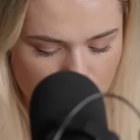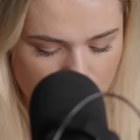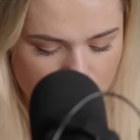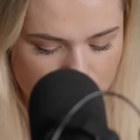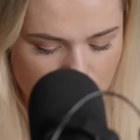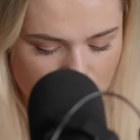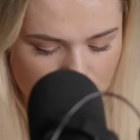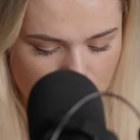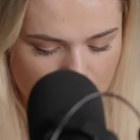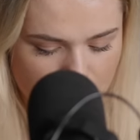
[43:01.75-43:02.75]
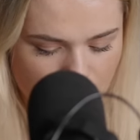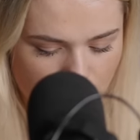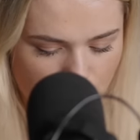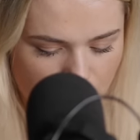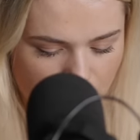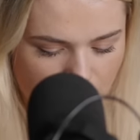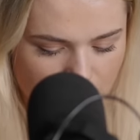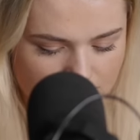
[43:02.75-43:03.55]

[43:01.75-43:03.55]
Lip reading: 1, 2, 3, 4, 5,